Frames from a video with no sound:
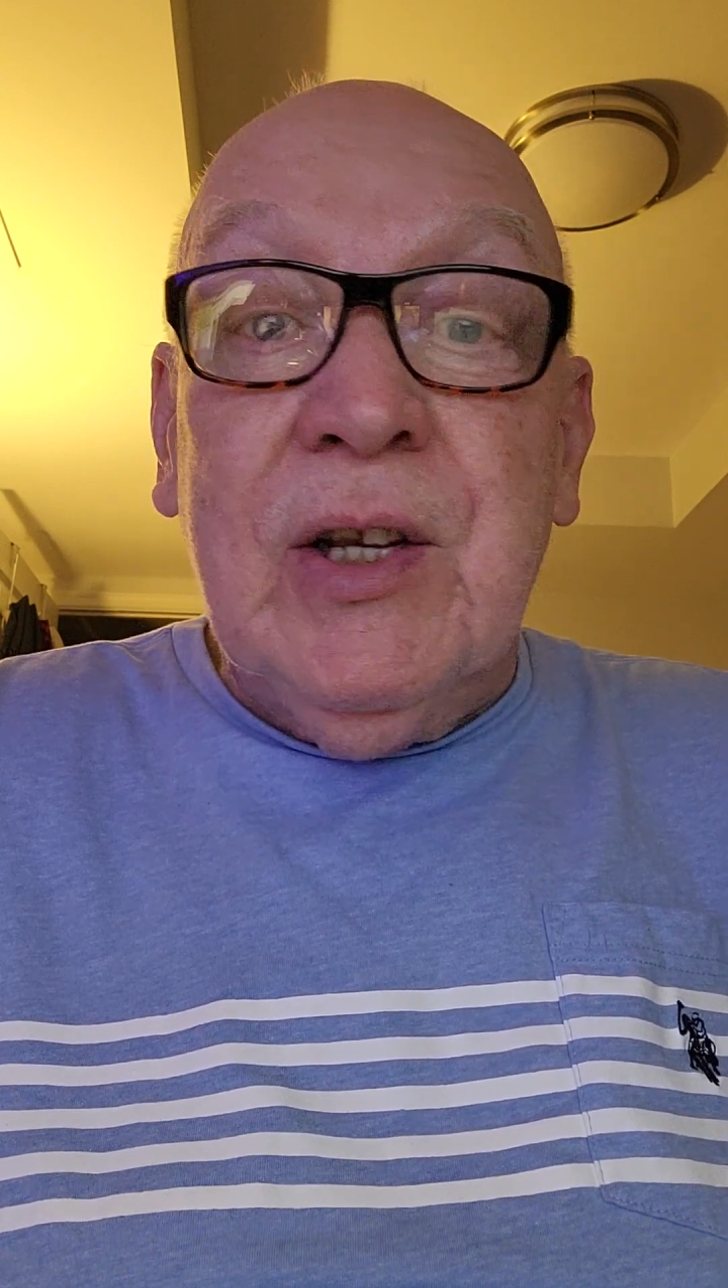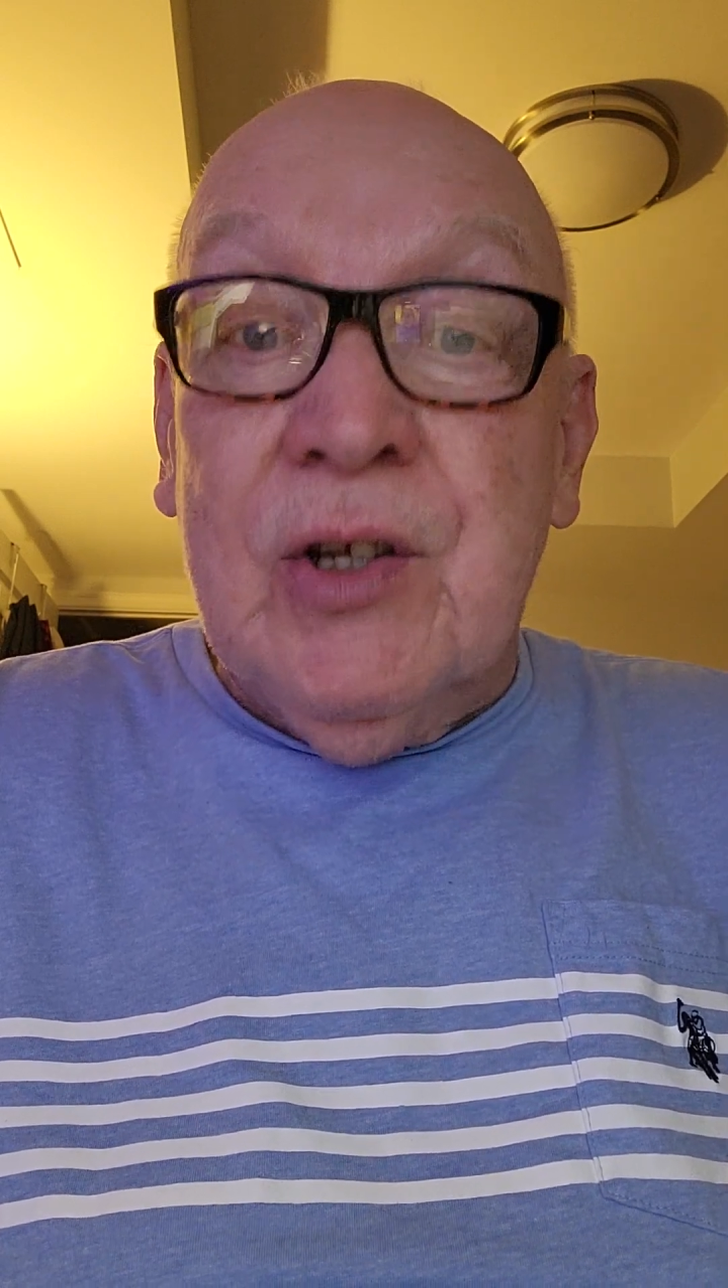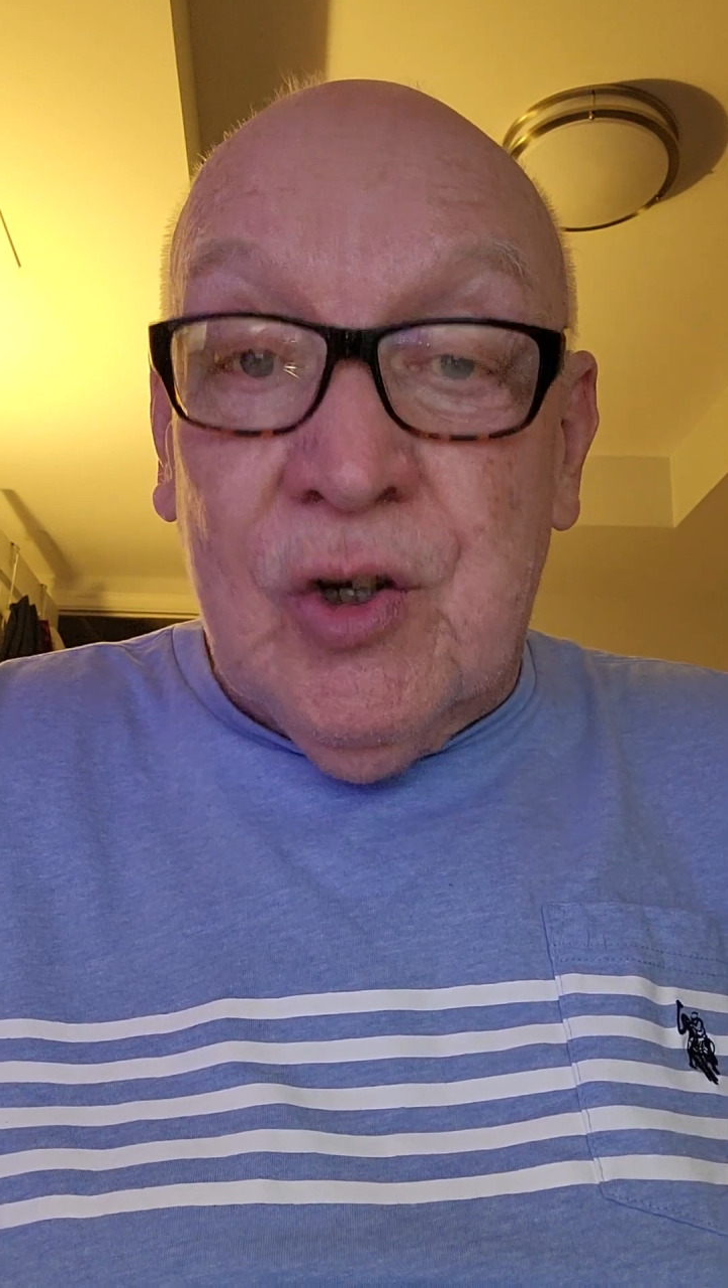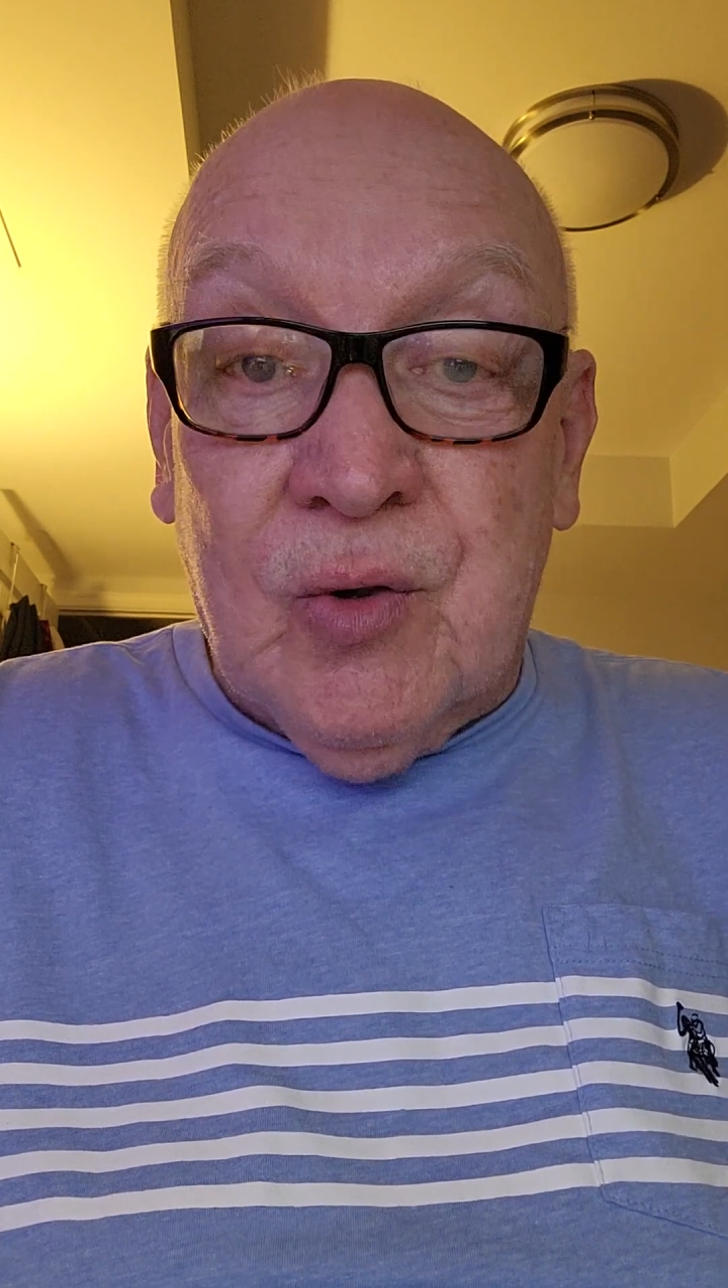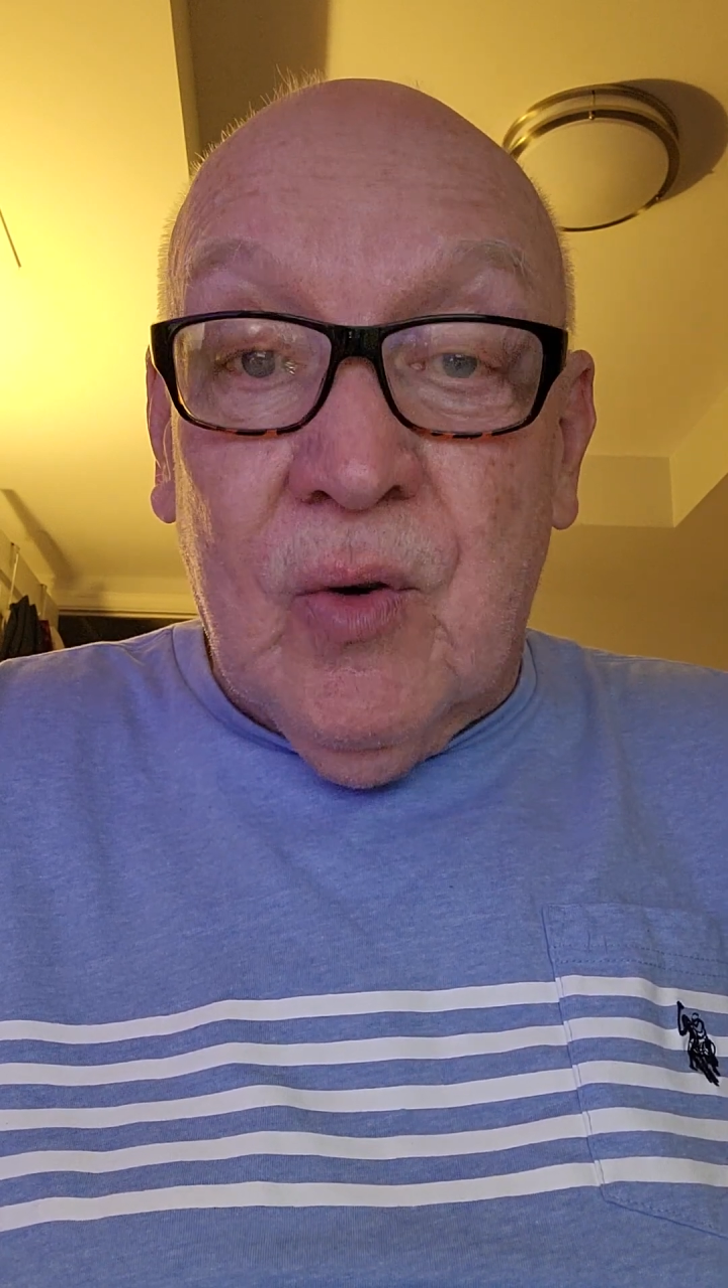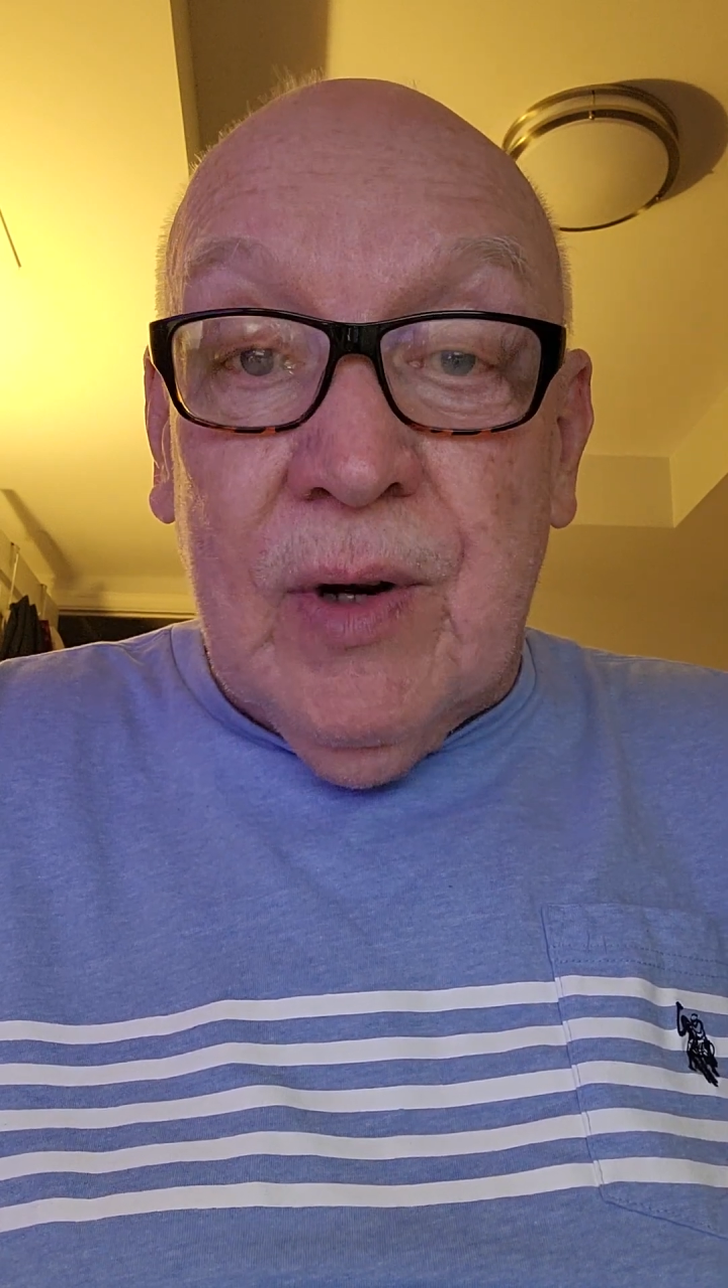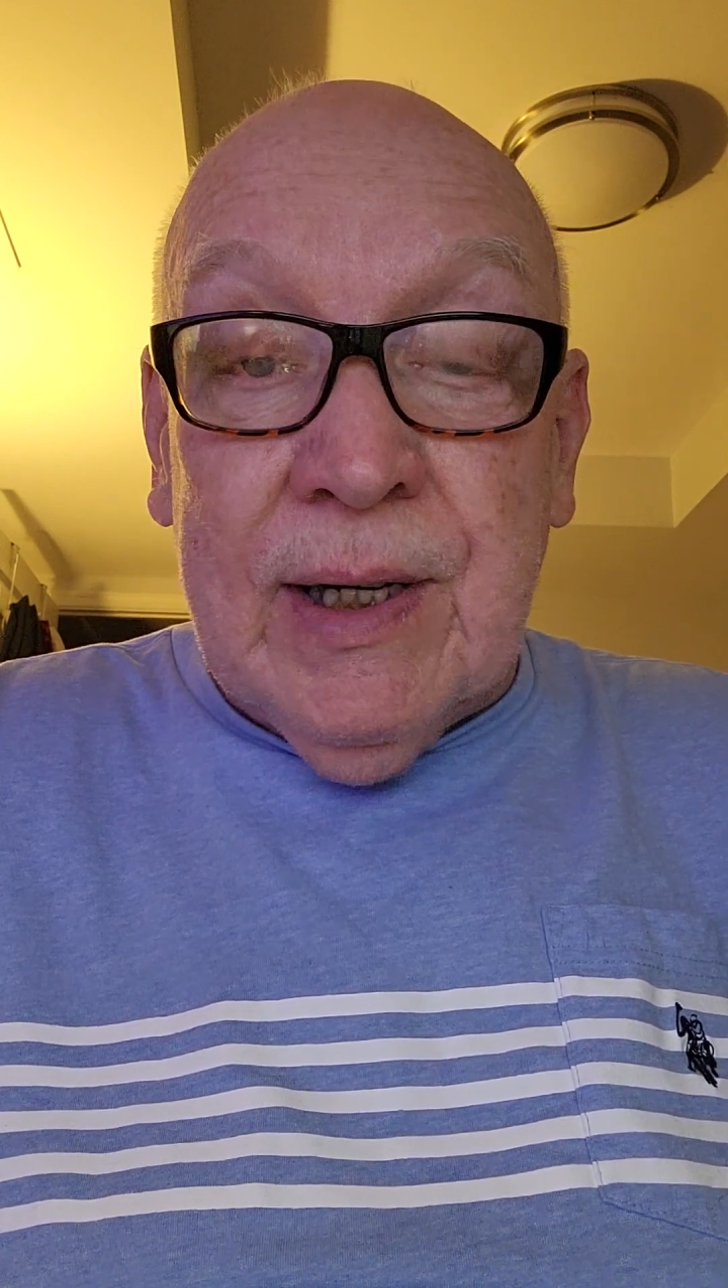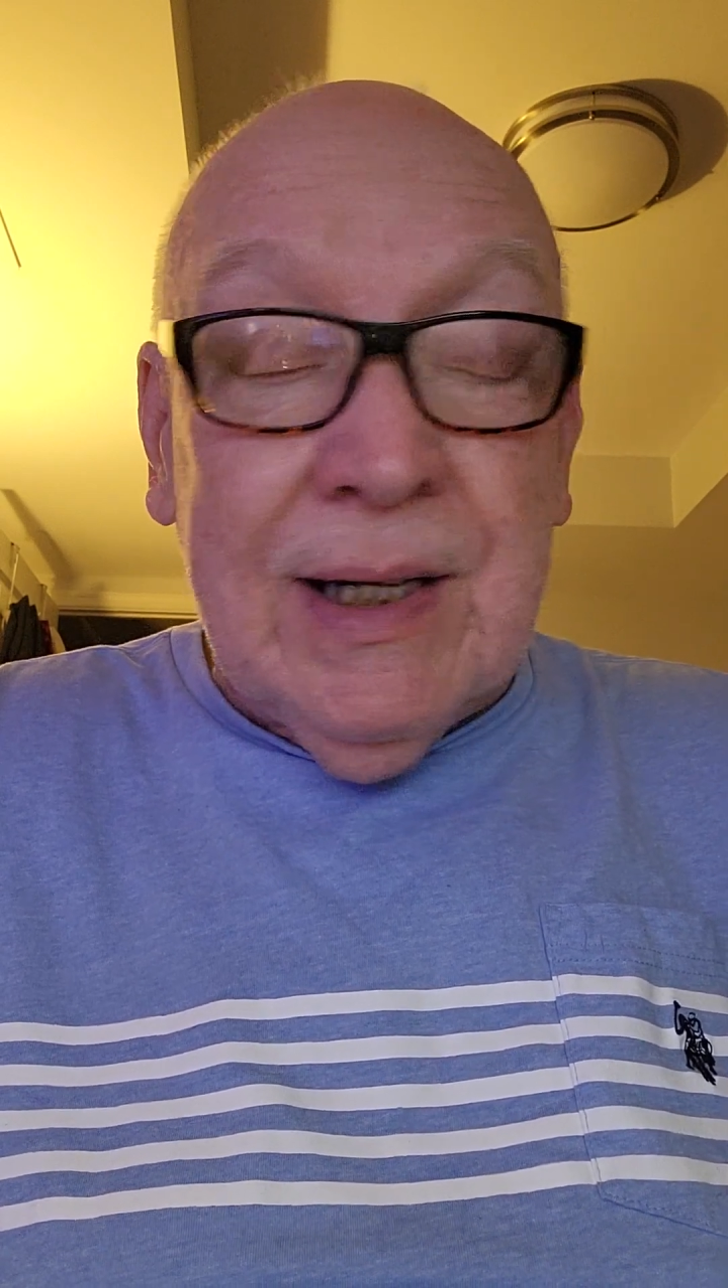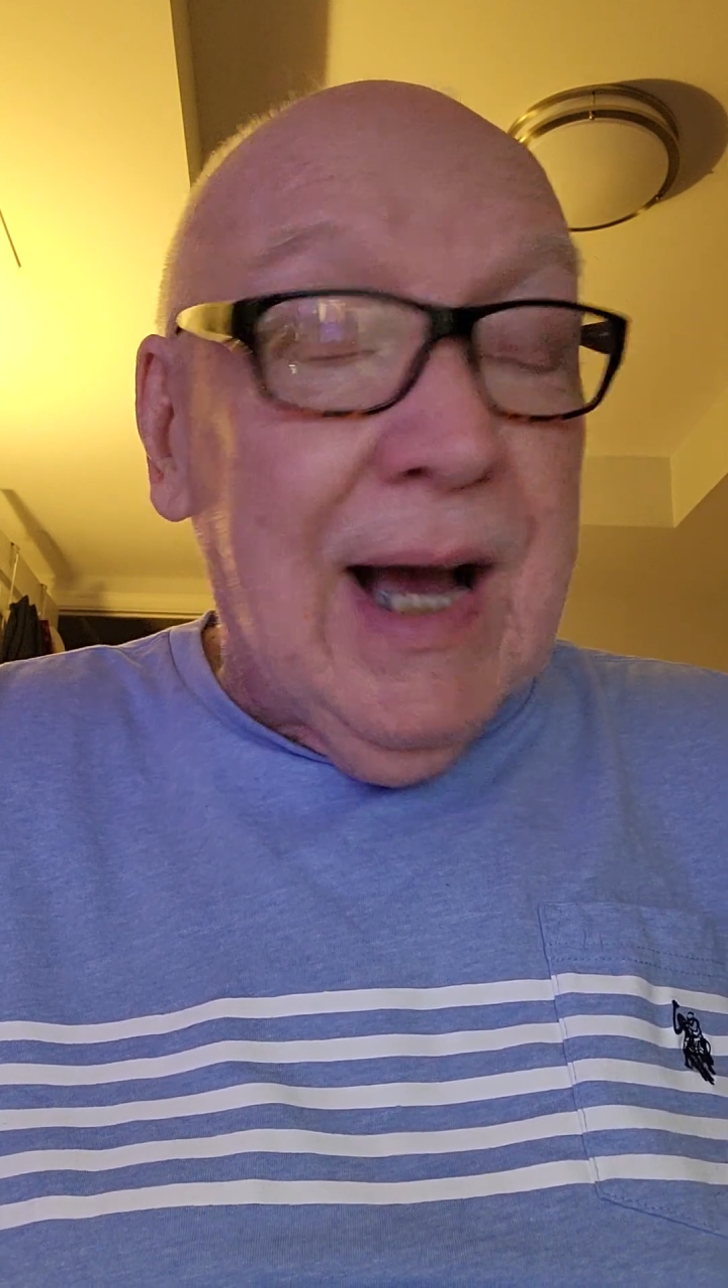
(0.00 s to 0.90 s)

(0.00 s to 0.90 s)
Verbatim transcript: destroyed.